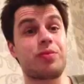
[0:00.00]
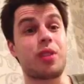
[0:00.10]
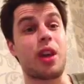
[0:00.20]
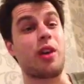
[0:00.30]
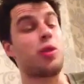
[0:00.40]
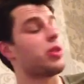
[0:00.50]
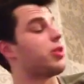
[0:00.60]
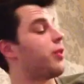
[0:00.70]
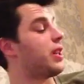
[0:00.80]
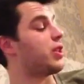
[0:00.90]
And I also
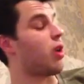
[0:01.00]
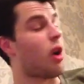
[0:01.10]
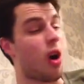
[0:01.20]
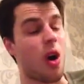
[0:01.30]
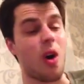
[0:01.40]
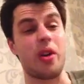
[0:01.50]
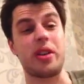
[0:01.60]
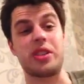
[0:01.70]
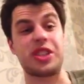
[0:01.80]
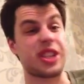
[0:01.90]
think he's got heart
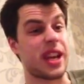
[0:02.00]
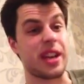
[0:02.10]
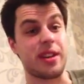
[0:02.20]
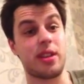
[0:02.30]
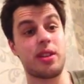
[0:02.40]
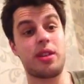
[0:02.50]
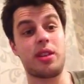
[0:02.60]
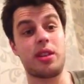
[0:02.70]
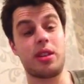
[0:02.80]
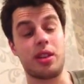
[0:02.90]
and chin
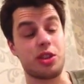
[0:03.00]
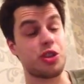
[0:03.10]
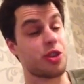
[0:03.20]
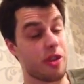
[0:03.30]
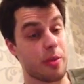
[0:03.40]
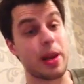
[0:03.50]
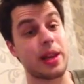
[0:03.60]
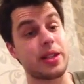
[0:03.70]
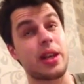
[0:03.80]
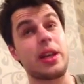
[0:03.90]
and
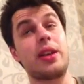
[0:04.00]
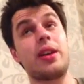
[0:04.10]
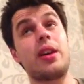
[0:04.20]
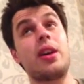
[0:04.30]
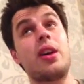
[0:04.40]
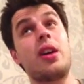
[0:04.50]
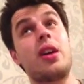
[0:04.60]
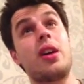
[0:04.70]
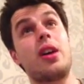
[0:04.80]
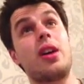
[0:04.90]
durability.
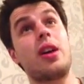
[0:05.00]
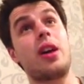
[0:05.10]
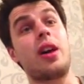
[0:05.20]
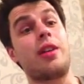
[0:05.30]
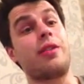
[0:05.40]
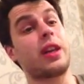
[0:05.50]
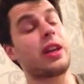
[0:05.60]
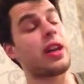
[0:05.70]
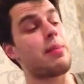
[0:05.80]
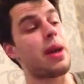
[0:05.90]
And I think
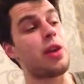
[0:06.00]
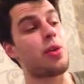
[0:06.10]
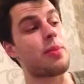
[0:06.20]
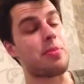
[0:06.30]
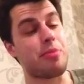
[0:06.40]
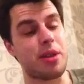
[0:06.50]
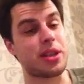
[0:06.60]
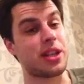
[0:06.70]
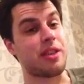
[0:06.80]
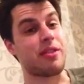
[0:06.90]
it may not be
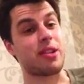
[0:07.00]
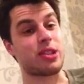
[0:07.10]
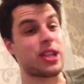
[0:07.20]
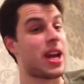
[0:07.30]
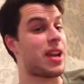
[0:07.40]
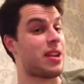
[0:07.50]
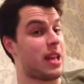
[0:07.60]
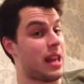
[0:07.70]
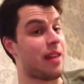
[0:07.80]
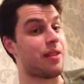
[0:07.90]
pretty in rounds 10,
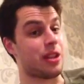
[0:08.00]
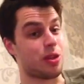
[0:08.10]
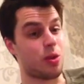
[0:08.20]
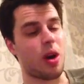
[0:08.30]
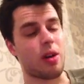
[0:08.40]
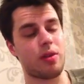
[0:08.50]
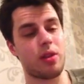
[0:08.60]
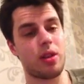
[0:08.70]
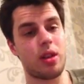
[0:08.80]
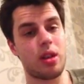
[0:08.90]
11 and 12,
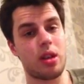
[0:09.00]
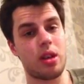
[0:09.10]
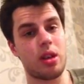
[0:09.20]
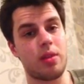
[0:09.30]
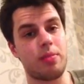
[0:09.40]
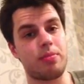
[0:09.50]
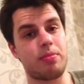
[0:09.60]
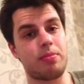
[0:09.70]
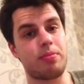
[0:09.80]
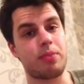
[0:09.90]

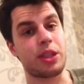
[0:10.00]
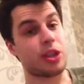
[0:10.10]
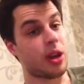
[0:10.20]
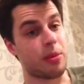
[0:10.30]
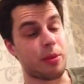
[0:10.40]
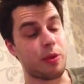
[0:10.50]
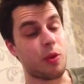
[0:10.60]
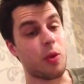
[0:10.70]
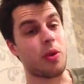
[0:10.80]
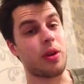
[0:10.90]
but he's done it
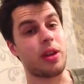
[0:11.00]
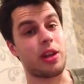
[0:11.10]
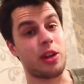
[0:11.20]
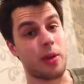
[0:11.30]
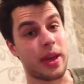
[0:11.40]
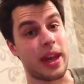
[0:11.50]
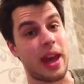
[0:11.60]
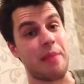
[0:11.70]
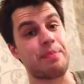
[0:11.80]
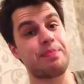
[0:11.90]
before, he'll do it
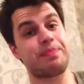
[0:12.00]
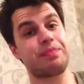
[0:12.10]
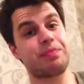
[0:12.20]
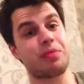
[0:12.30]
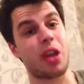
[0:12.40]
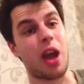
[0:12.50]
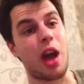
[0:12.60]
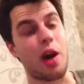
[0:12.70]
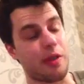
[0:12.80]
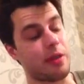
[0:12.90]
again.
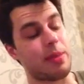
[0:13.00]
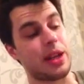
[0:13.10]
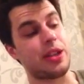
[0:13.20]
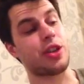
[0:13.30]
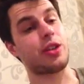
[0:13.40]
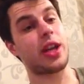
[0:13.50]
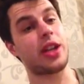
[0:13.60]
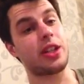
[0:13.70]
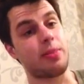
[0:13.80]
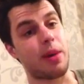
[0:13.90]
And I think Billy Joe
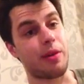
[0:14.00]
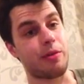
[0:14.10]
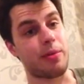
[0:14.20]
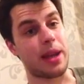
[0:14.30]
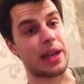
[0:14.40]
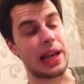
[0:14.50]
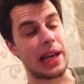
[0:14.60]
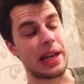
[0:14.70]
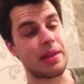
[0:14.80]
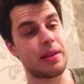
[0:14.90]
takes the belt from Andy Lee.